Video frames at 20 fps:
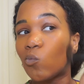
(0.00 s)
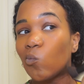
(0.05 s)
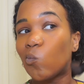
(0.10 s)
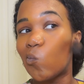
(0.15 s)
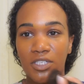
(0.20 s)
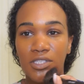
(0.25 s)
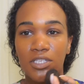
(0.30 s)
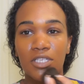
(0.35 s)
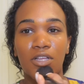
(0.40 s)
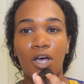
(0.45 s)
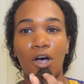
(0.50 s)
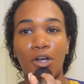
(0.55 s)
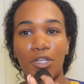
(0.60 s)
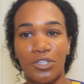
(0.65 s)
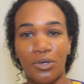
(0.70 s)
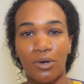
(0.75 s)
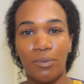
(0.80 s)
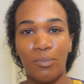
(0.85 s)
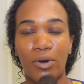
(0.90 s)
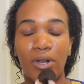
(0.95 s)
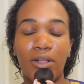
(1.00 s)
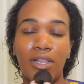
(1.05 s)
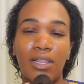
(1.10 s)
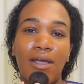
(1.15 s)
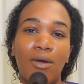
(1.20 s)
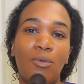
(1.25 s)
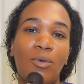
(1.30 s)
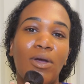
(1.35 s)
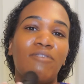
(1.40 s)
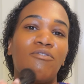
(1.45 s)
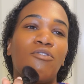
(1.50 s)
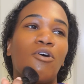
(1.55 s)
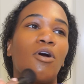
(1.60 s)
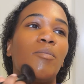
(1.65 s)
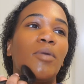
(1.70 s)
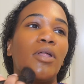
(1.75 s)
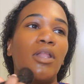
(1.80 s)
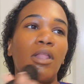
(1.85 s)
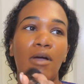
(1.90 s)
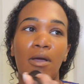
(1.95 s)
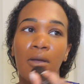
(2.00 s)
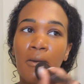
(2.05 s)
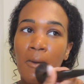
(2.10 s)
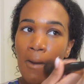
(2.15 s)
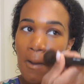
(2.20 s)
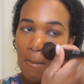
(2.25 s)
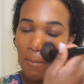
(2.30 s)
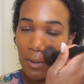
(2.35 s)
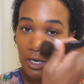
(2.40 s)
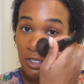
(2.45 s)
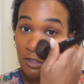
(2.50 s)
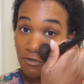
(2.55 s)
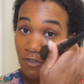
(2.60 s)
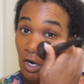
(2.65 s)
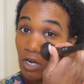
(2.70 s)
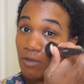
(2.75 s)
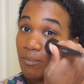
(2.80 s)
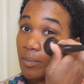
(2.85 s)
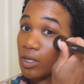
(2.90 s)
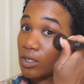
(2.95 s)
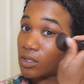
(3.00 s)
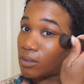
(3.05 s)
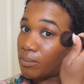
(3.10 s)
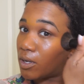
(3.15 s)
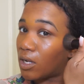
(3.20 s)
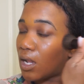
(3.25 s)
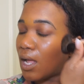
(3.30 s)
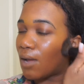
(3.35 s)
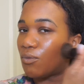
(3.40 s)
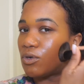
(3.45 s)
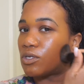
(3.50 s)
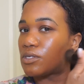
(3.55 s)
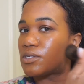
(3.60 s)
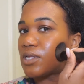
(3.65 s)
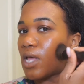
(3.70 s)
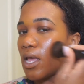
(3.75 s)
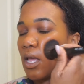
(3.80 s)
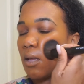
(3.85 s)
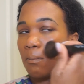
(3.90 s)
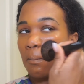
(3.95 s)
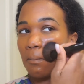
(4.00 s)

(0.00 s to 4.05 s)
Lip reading: This is also a pretty lightweight formula, but it's very buildable, I will say.